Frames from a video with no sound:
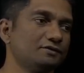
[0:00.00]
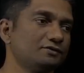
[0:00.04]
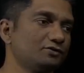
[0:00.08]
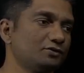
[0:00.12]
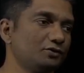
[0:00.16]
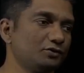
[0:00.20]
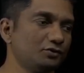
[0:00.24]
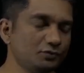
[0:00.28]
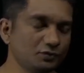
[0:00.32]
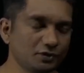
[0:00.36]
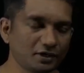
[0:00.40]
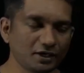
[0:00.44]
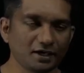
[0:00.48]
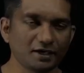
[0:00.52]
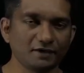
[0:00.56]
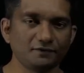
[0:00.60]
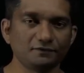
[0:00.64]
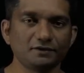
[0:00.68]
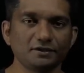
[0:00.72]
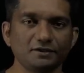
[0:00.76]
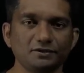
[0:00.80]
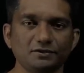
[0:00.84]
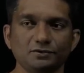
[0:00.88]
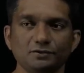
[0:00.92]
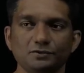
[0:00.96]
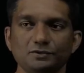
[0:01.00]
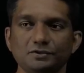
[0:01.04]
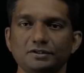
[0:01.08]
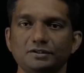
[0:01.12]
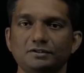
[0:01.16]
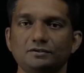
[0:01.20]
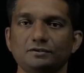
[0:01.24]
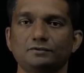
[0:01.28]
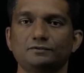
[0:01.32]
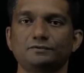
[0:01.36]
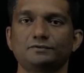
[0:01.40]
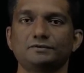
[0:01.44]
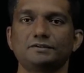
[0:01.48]
So you have the
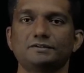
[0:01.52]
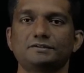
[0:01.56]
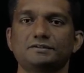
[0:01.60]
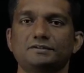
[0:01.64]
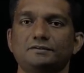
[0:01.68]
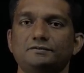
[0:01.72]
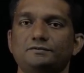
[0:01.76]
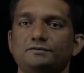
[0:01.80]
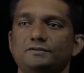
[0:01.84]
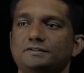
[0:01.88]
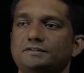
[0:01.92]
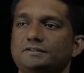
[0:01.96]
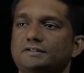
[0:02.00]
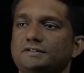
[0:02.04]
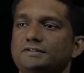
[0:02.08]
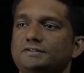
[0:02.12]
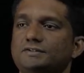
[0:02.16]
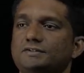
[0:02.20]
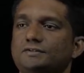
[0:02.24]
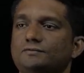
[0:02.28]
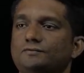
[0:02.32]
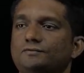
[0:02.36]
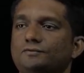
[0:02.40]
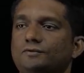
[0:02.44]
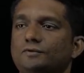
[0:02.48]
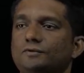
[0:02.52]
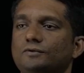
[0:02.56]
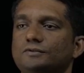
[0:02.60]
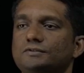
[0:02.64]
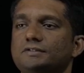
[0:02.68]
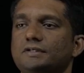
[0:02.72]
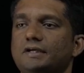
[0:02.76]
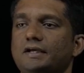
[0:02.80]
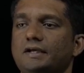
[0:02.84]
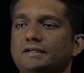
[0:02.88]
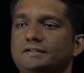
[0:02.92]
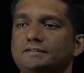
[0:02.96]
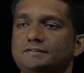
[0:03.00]
unit of this surface tension
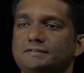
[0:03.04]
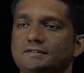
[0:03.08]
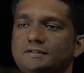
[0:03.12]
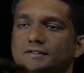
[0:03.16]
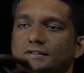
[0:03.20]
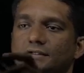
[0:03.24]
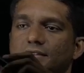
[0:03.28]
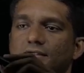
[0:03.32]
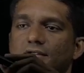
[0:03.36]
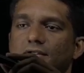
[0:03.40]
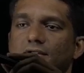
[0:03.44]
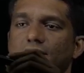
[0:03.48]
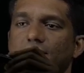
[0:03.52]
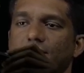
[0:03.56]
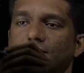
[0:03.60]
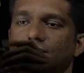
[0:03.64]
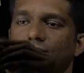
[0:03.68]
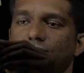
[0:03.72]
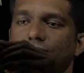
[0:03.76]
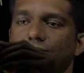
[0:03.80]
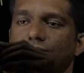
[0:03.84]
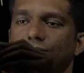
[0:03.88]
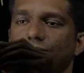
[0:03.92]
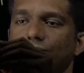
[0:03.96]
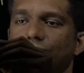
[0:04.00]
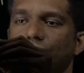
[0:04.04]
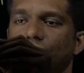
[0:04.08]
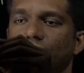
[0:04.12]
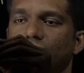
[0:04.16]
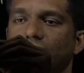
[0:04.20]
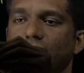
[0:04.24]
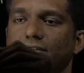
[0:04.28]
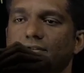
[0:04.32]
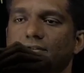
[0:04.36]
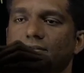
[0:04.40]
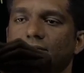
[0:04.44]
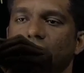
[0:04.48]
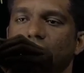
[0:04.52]
force as
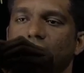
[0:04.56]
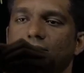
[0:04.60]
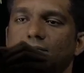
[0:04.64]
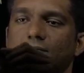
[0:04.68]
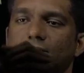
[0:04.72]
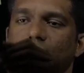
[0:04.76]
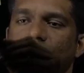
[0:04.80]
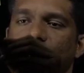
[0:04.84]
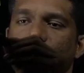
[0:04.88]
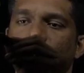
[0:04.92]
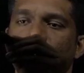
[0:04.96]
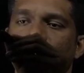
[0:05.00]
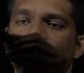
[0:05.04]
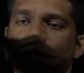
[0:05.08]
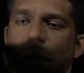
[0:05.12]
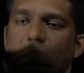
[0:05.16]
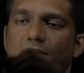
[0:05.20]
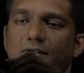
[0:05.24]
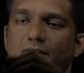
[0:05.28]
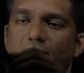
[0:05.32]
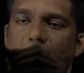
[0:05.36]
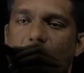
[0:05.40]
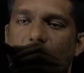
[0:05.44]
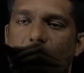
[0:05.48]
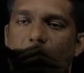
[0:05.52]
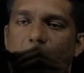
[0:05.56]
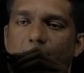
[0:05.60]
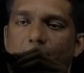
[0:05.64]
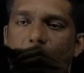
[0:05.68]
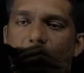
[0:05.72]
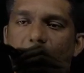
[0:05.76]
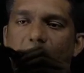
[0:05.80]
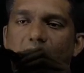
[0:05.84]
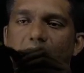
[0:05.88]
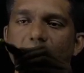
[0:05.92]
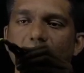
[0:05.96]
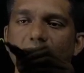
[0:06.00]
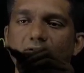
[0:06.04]
Newton per
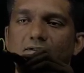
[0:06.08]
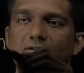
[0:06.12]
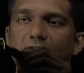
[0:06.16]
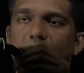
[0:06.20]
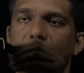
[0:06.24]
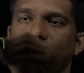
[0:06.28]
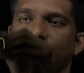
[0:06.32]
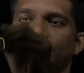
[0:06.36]
meter.